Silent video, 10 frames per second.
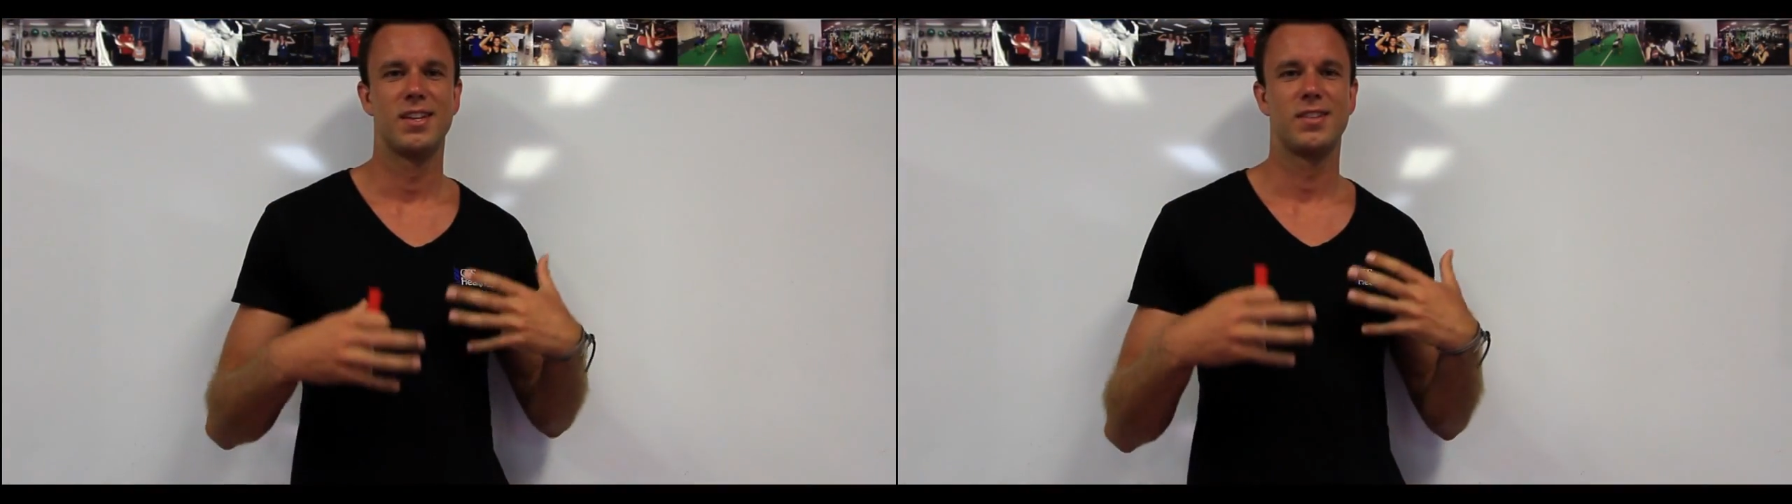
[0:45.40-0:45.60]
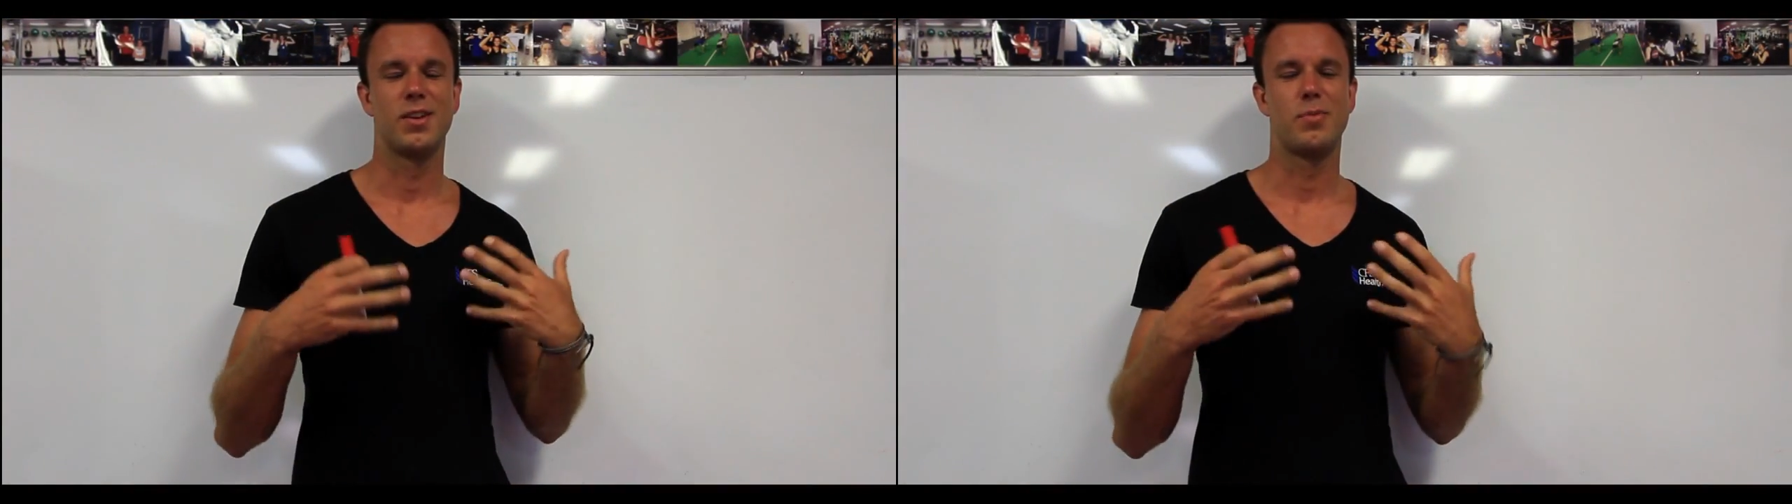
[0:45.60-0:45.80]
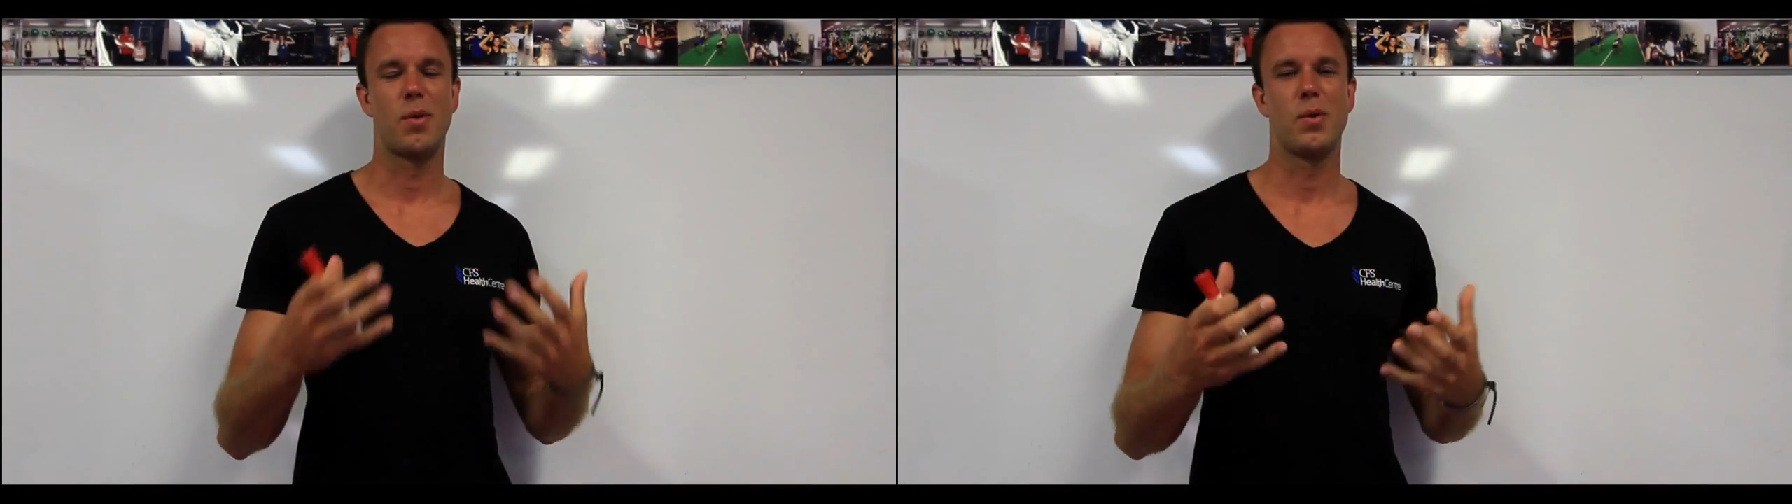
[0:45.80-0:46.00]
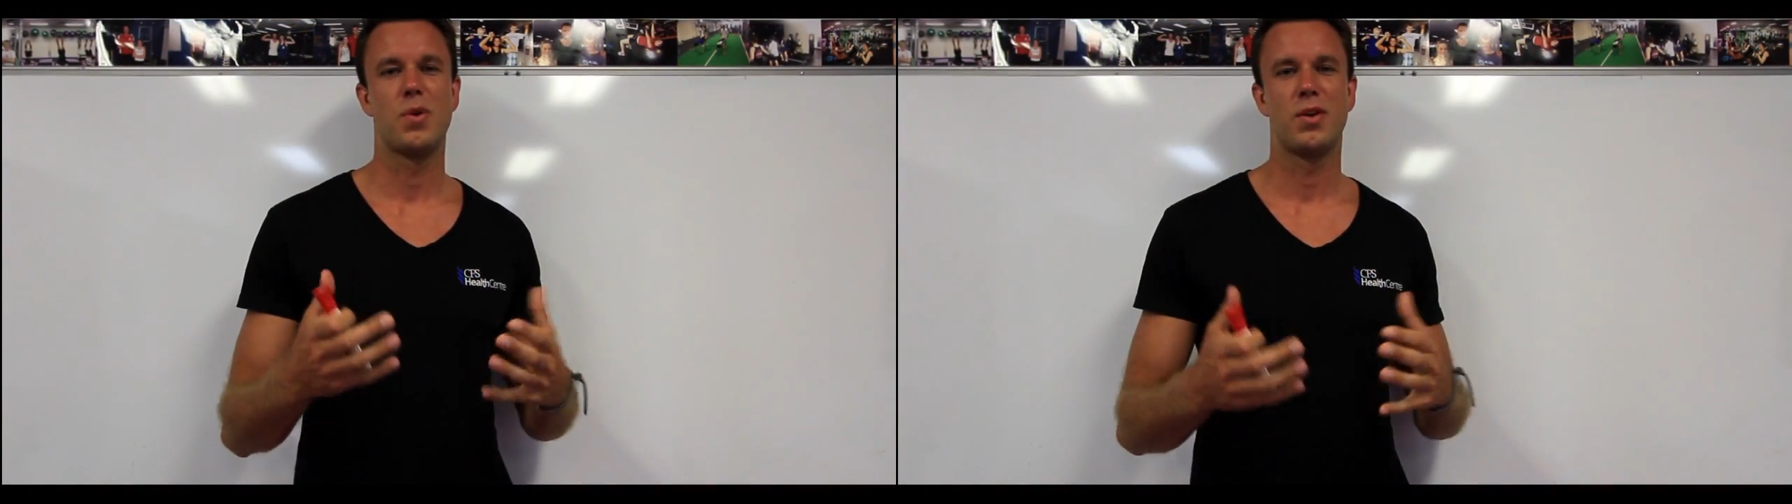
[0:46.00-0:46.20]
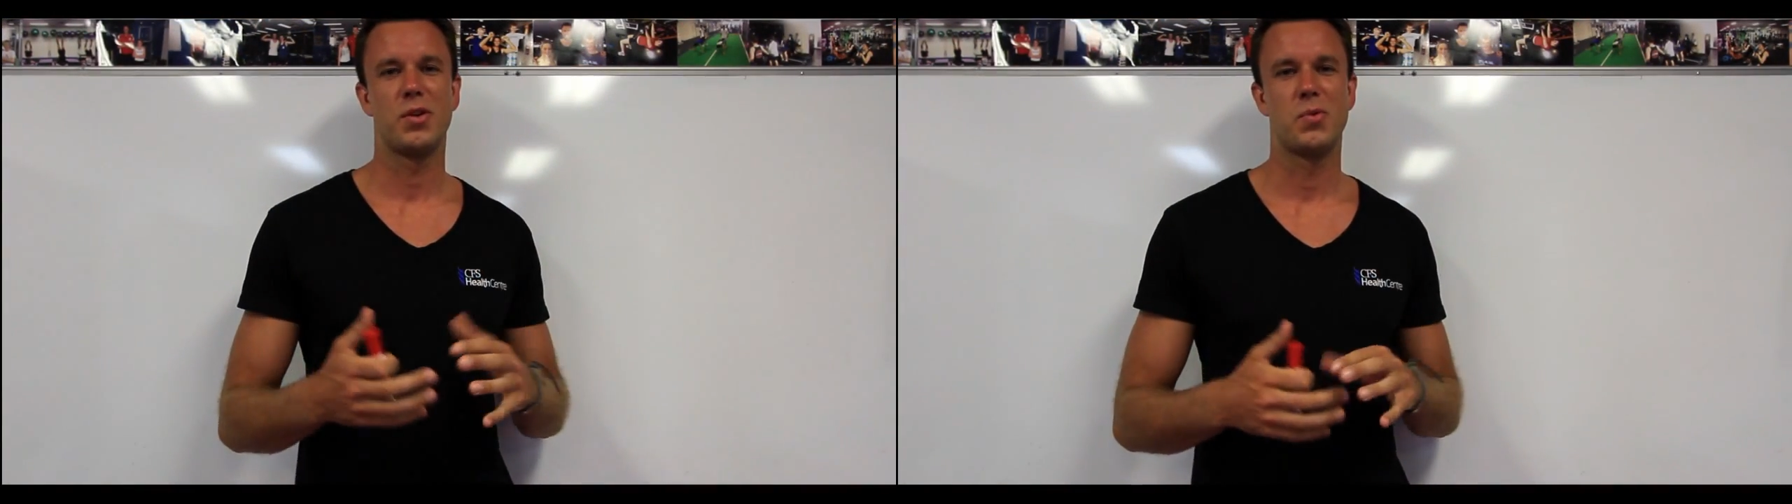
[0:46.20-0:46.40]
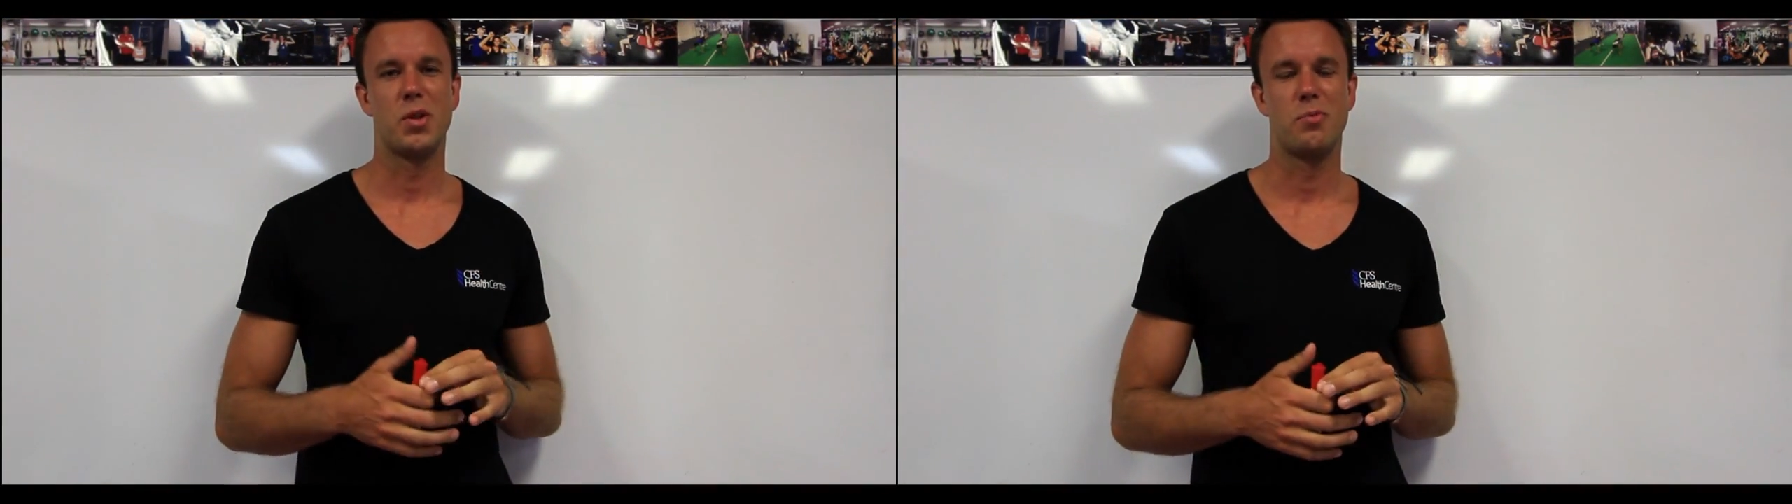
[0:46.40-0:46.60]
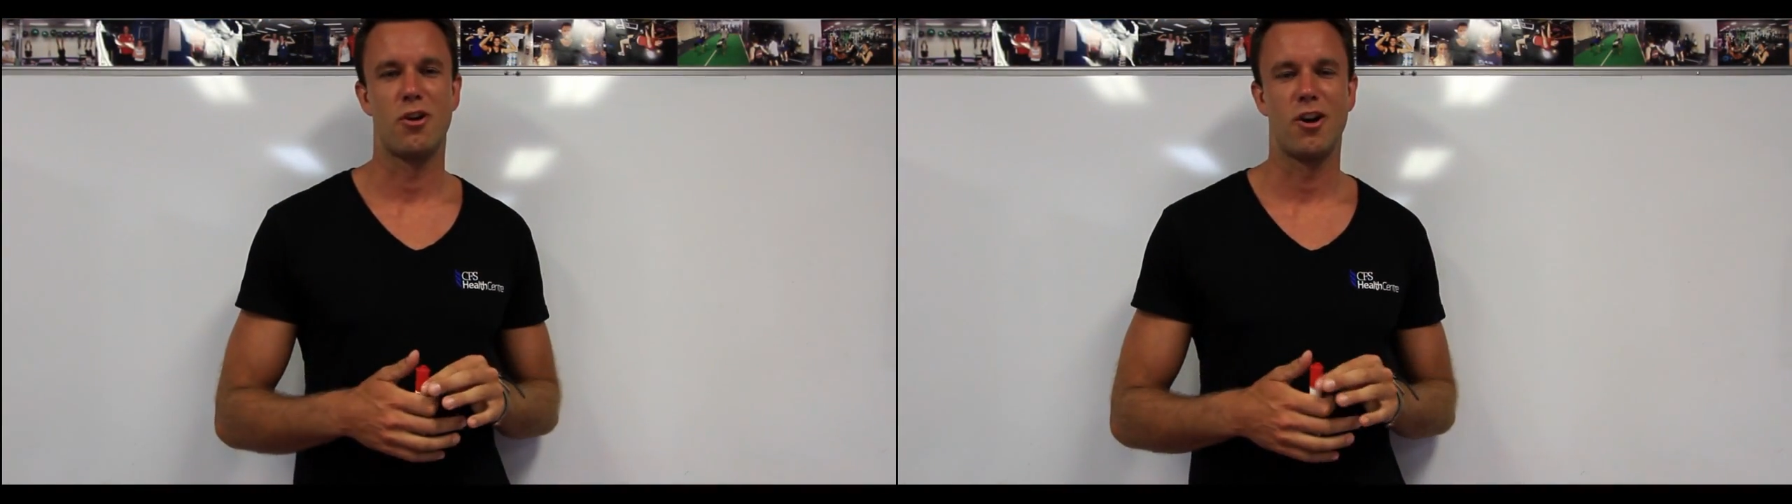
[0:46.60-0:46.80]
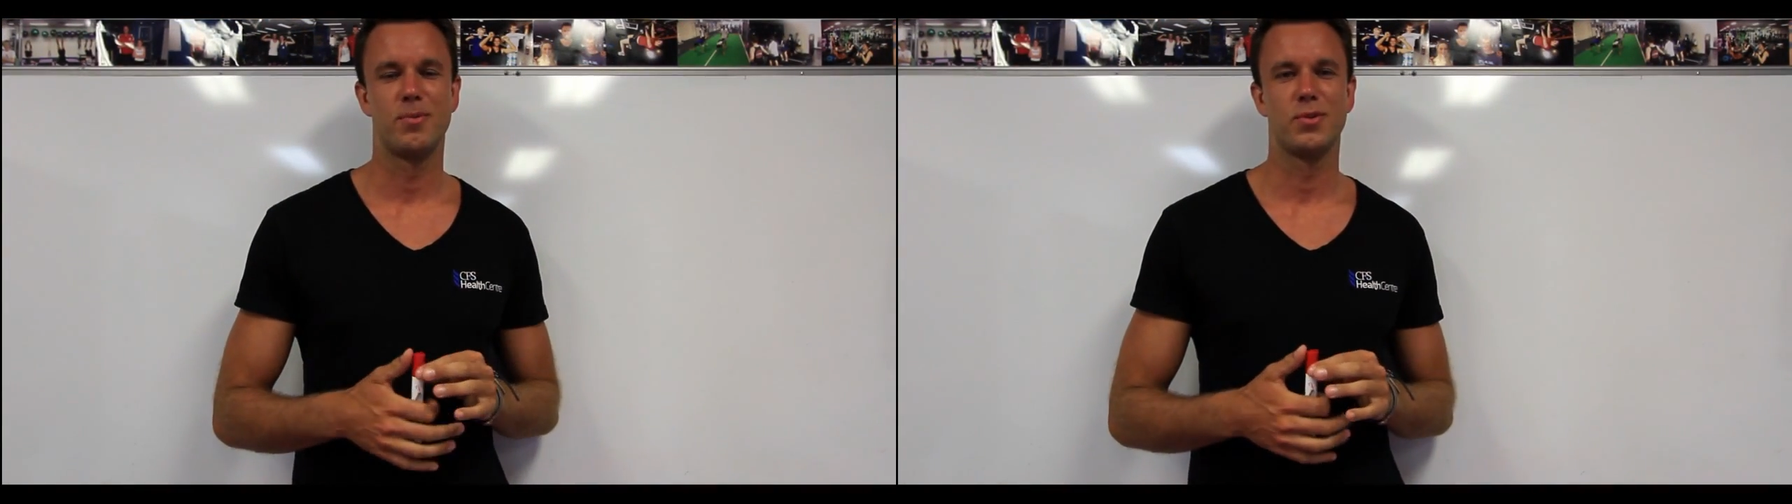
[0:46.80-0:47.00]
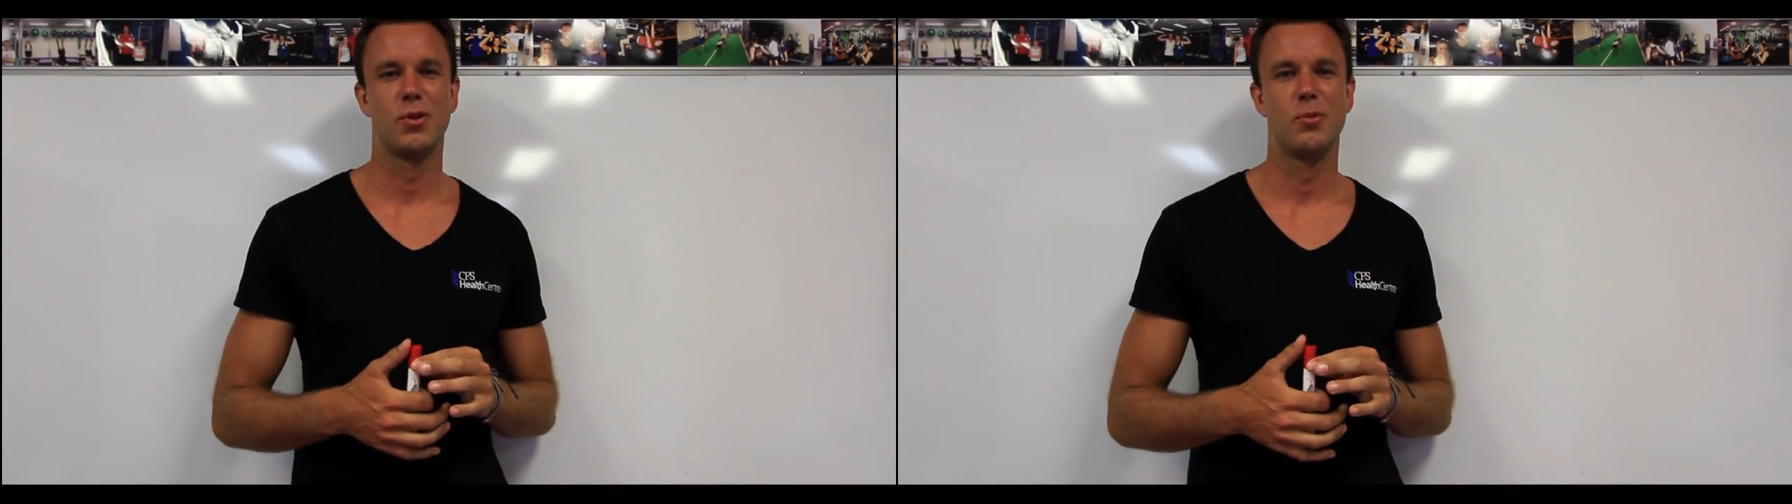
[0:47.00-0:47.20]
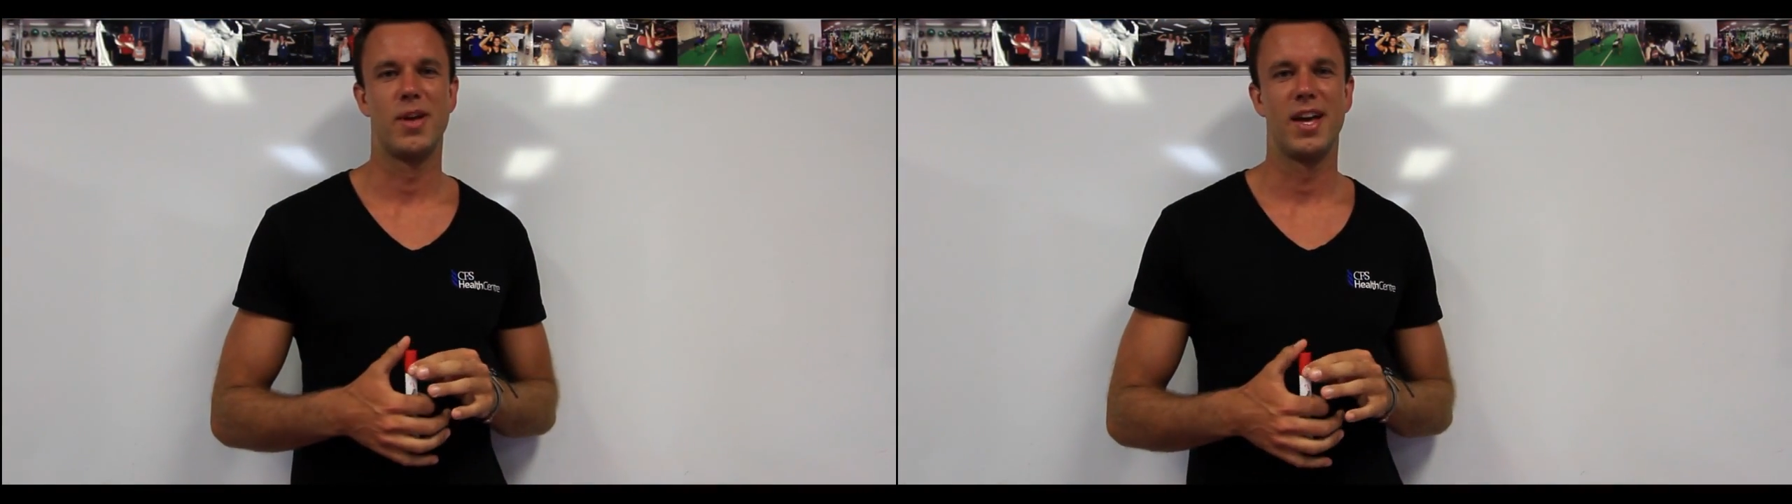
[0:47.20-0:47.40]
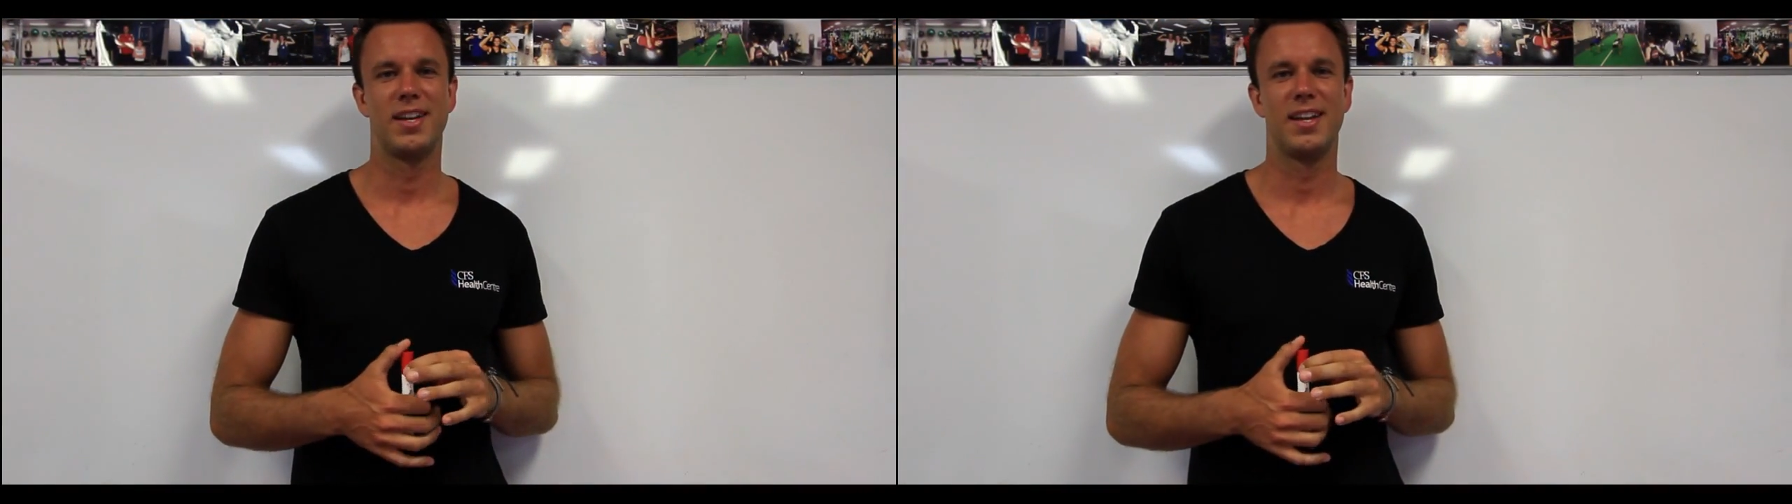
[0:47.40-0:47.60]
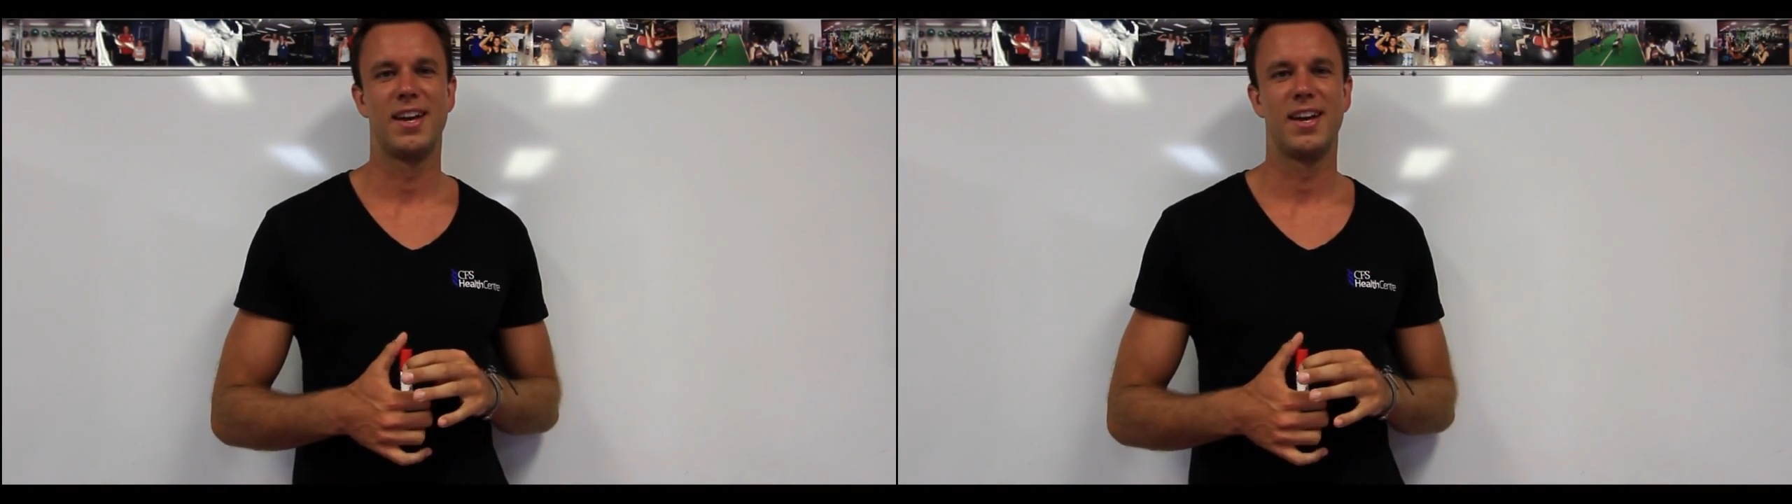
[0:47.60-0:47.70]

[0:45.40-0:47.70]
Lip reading: so you're probably wondering what the program is all about.